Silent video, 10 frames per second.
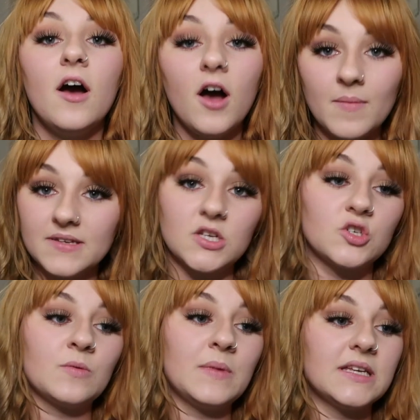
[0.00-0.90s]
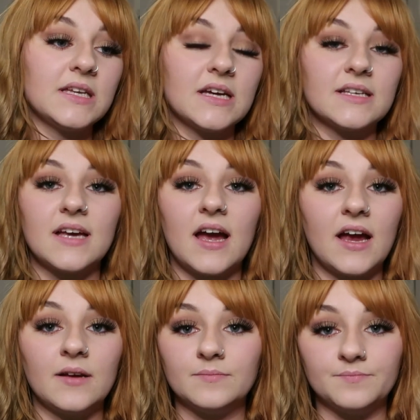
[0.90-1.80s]
on my social medias.
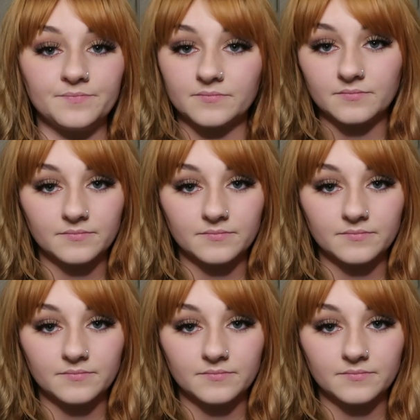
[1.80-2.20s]
I'm